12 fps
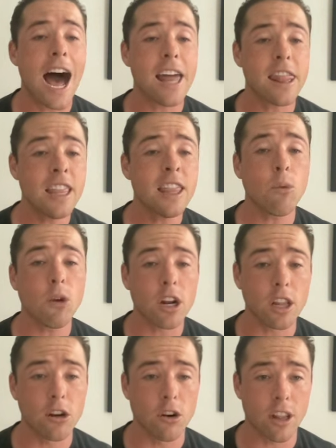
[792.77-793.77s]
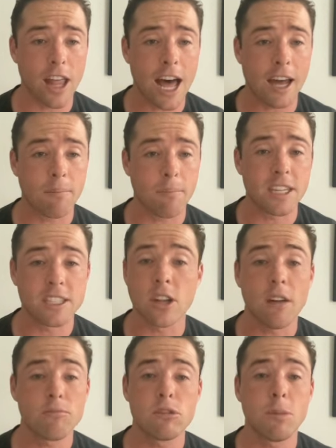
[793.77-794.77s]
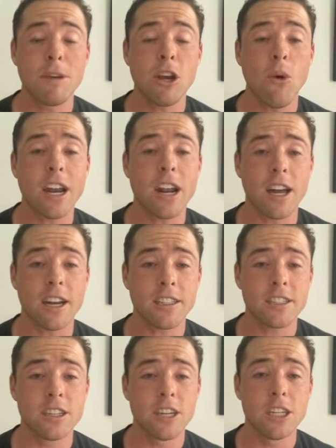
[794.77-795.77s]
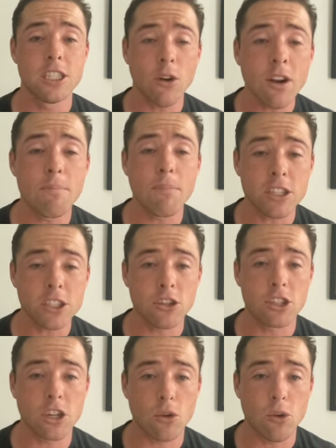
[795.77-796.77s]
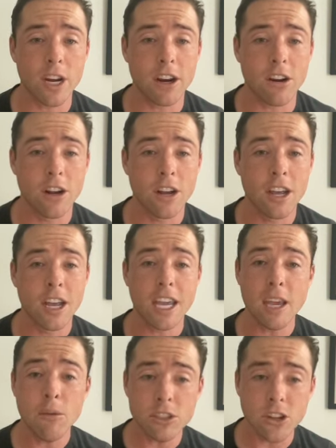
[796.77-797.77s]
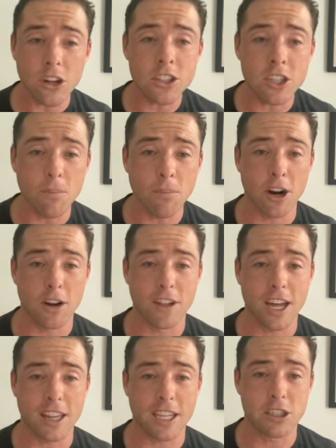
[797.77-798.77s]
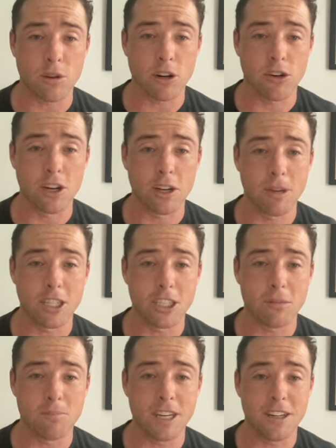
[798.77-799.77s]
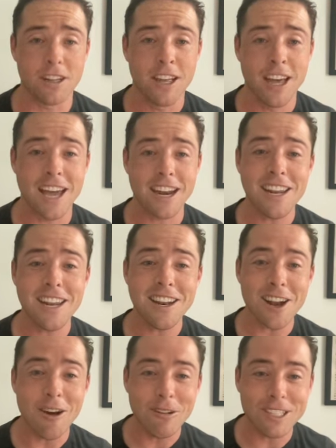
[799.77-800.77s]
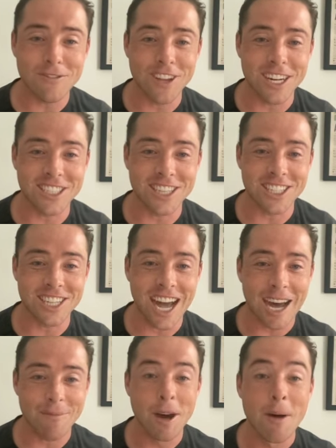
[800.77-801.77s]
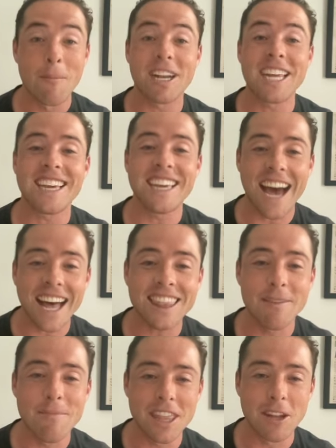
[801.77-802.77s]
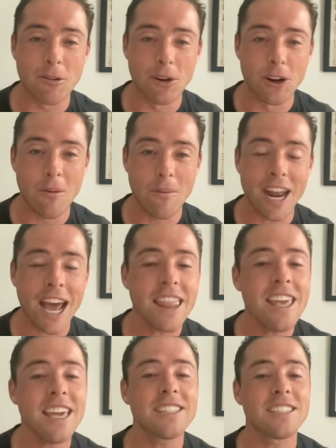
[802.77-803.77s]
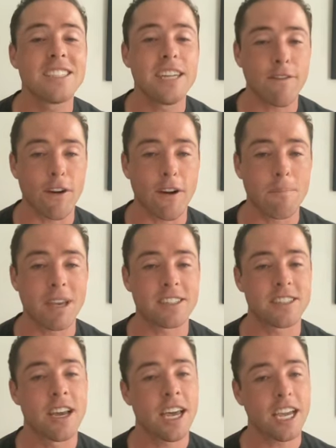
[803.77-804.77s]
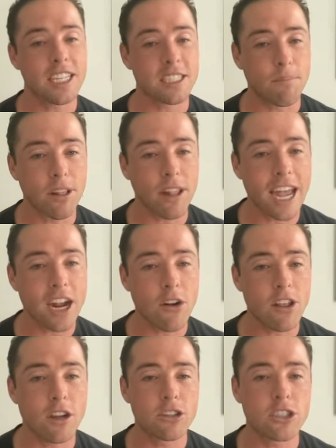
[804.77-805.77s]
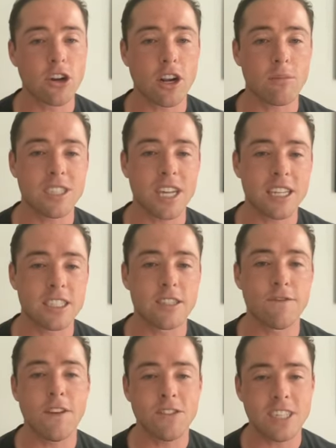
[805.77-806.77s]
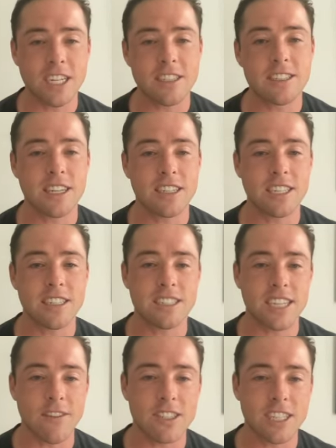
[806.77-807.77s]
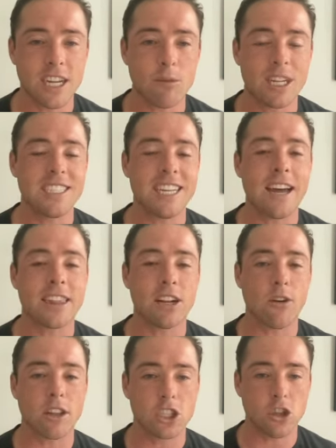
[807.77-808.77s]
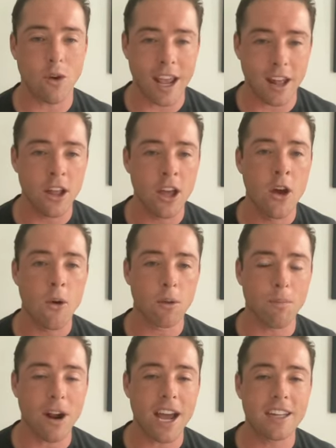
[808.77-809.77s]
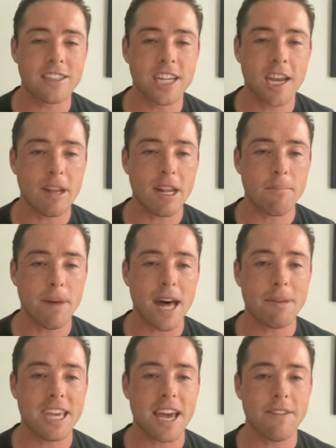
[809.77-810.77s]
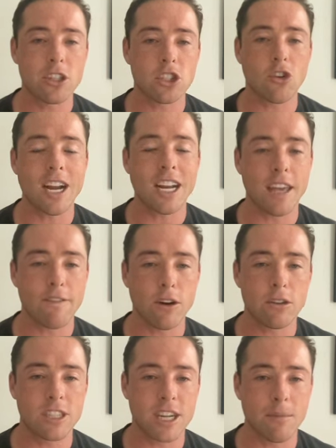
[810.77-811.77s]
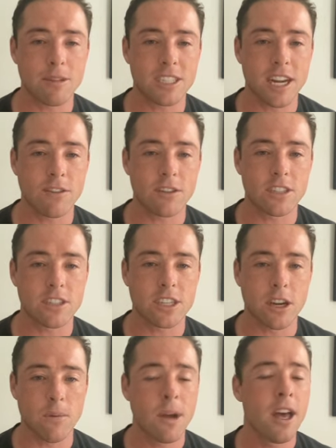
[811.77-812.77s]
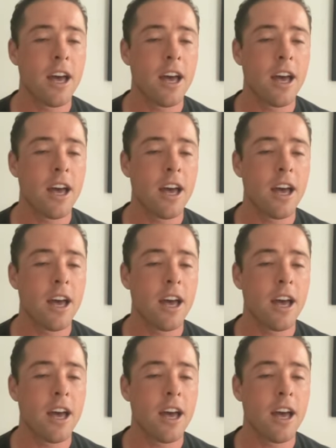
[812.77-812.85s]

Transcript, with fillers: I think that we're going to learn a lot because, to be quite honest, during Buster's career, he was also part of a lot of these recruiting pitches, Bill, and he didn't always finish the job, but he got them in the room. And I think it's different because he's a player in those circumstances, 15, 16, 17, when he's out there on the trail with Brian Sabean and Bobby Evans trying to get folks to come to San Francisco.